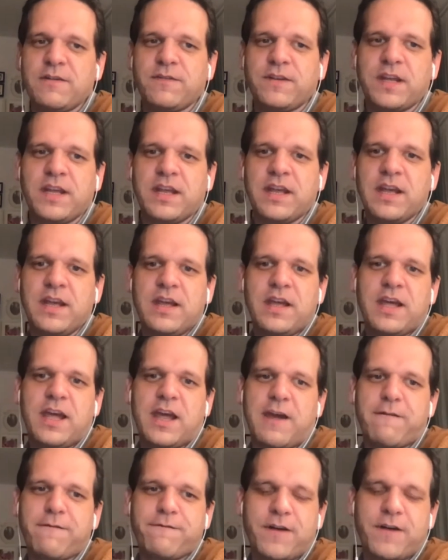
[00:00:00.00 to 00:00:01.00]
if they
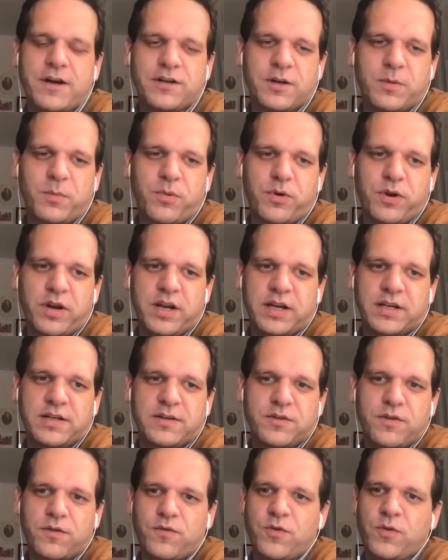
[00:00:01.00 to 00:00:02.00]
have found a
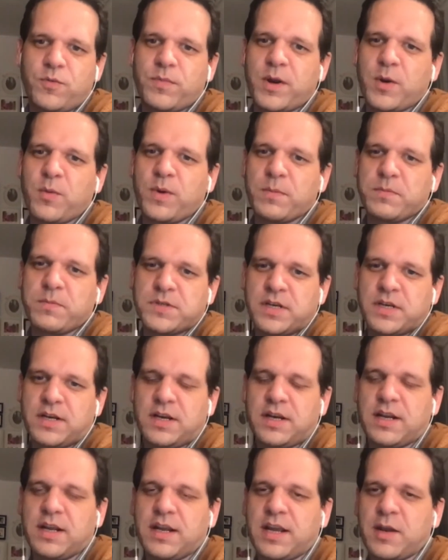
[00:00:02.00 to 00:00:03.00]
product through my website
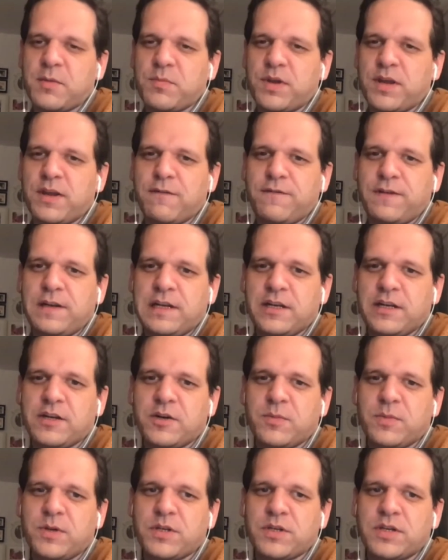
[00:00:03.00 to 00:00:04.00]
and I get my affiliate
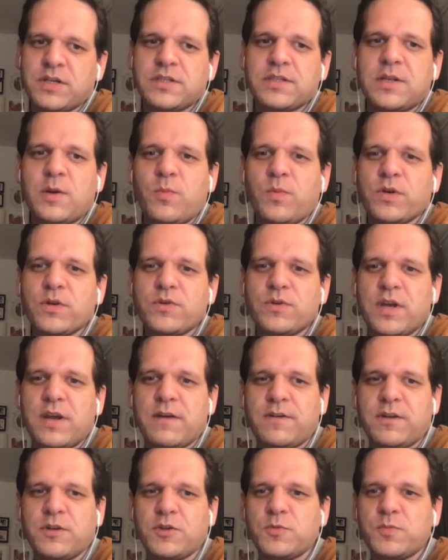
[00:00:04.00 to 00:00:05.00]
commission, I still want to
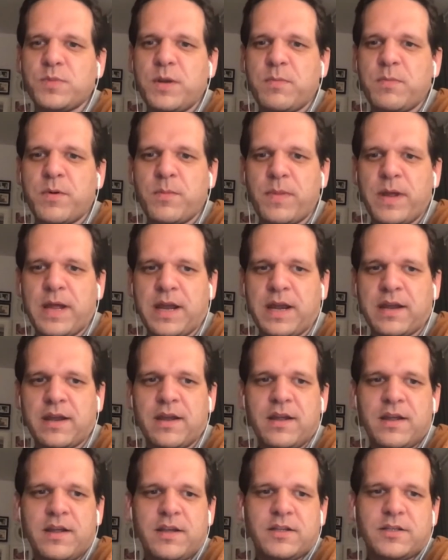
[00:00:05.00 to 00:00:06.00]
have those people back.
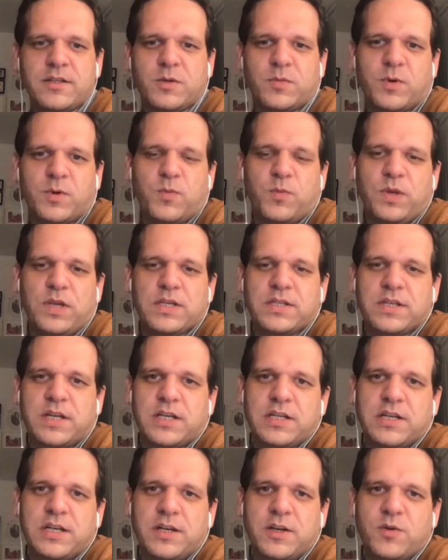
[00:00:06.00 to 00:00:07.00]
So what we
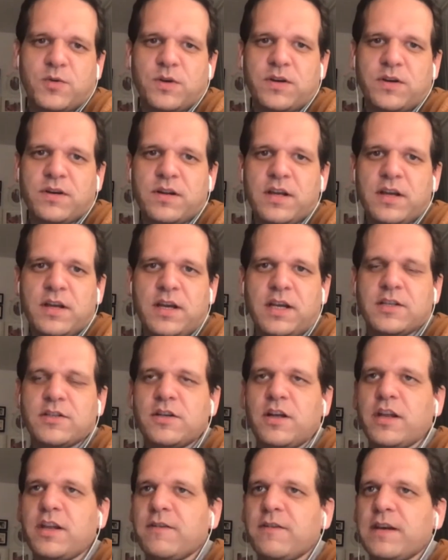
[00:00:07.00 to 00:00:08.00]
essentially do, it's
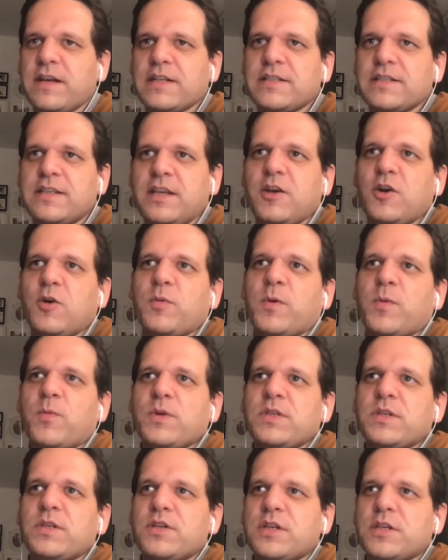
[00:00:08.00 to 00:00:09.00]
not even SEO, but
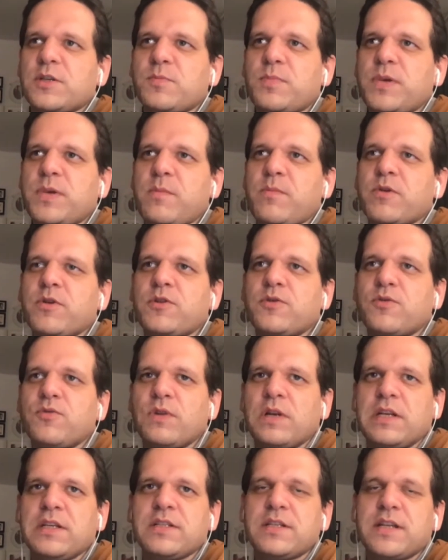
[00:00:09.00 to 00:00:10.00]
we suggest people to
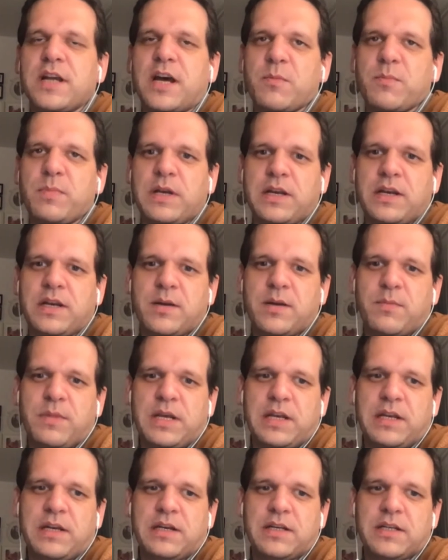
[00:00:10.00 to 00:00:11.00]
really start building their
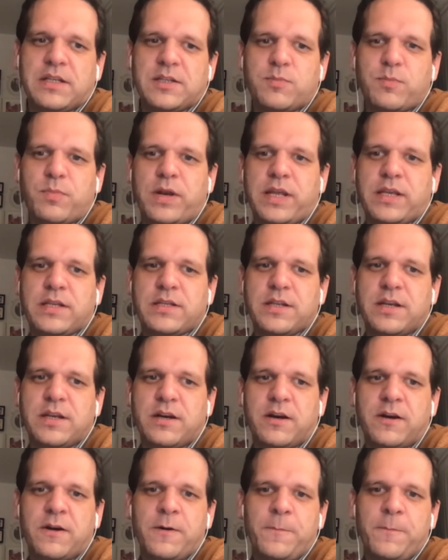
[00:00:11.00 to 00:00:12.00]
mailing list, place
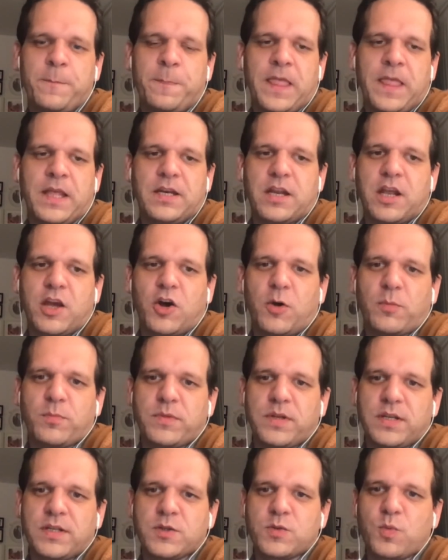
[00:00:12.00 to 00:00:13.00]
their
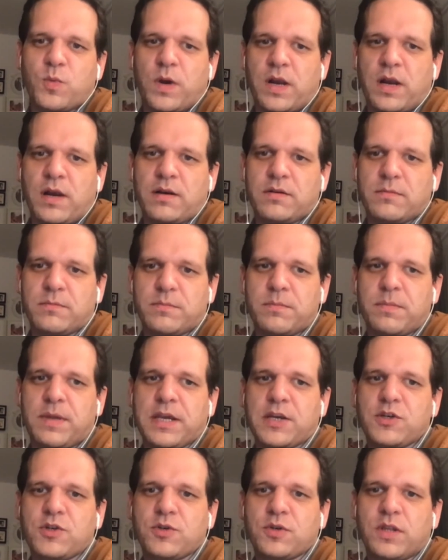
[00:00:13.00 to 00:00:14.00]
opt-ins well,
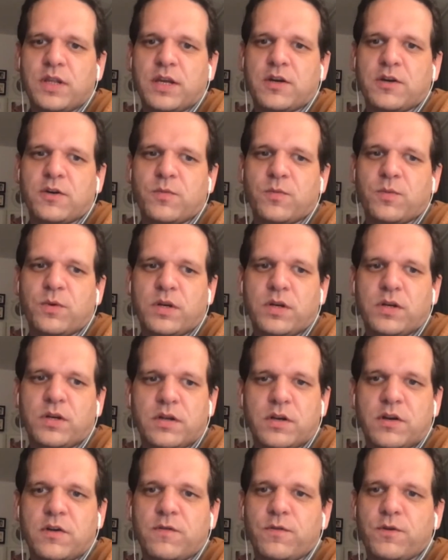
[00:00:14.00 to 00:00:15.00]
make sure they convert.
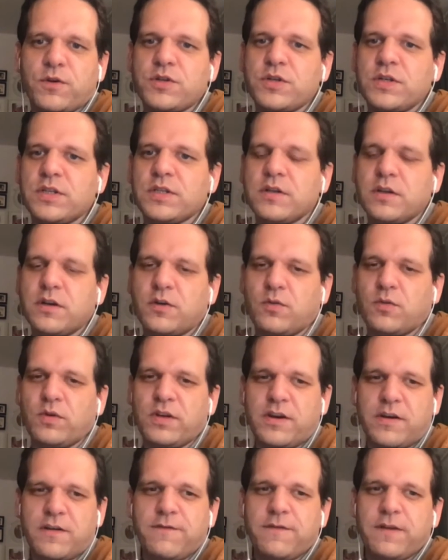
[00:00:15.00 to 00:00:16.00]
A conversion is not
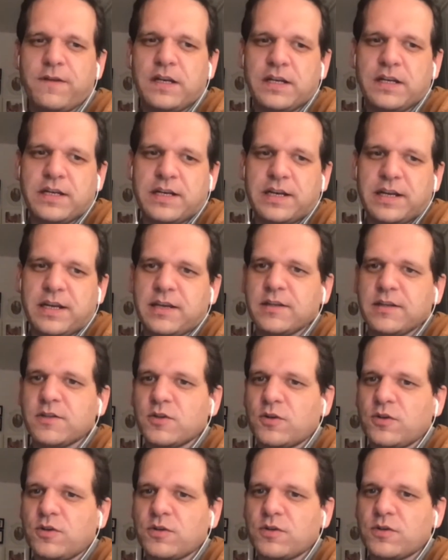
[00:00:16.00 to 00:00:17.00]
only an affiliate click, it's
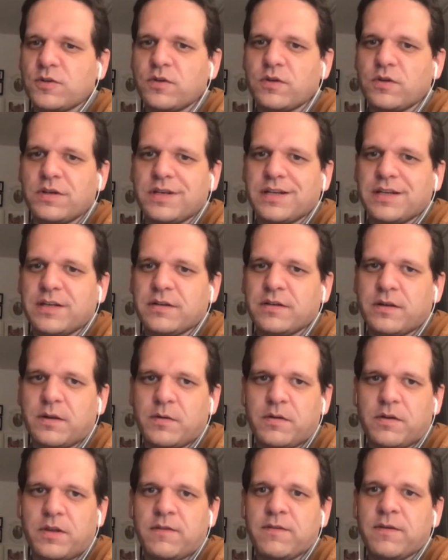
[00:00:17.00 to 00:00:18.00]
also
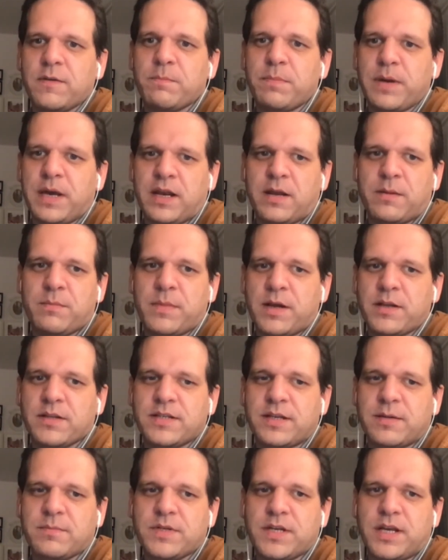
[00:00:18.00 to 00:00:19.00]
even better
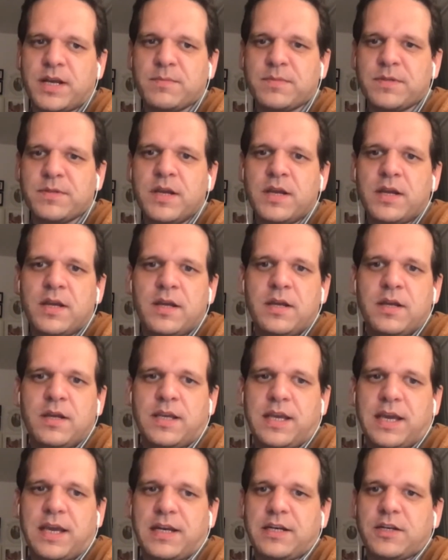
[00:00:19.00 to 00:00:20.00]
sometimes
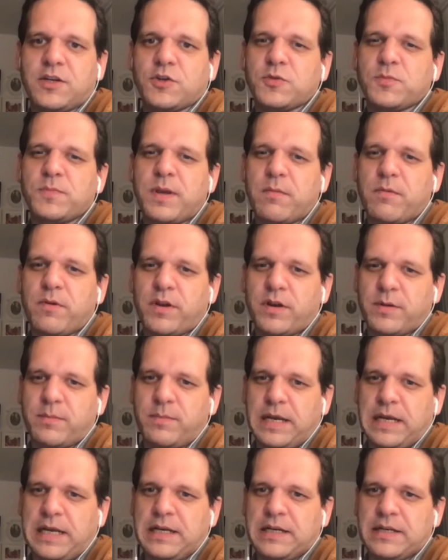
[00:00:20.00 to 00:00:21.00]
getting those people on a
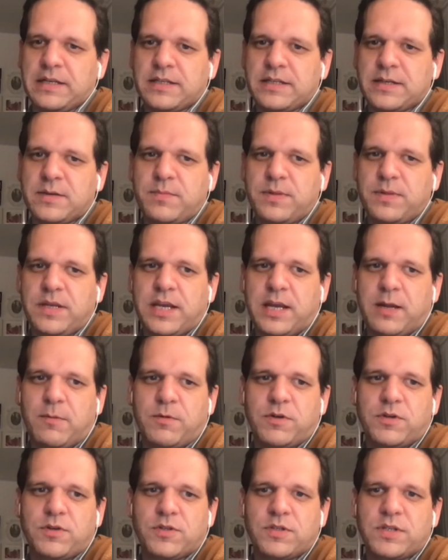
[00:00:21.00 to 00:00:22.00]
mailing list and being
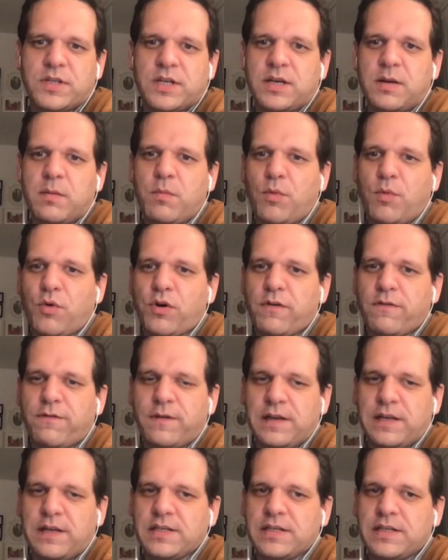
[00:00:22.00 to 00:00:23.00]
able to send them more
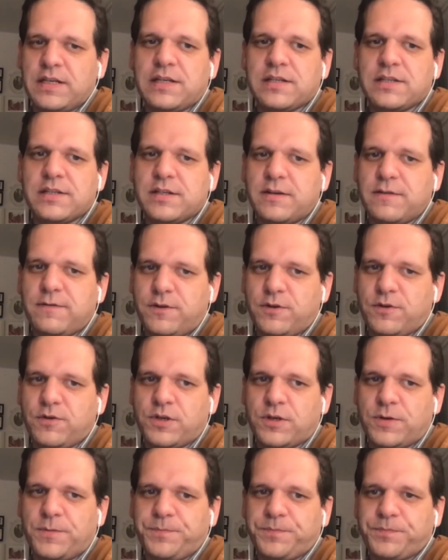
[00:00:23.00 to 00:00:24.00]
affiliate deals in the
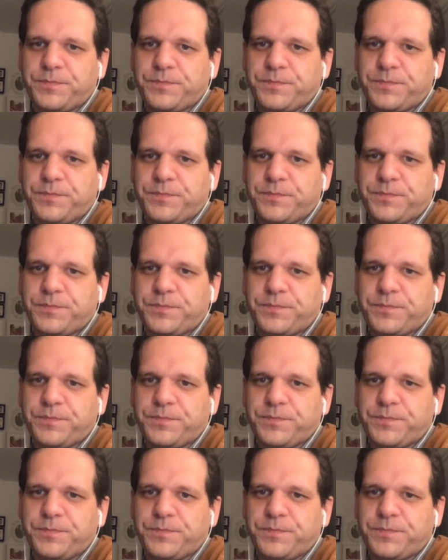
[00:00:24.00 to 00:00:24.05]
future.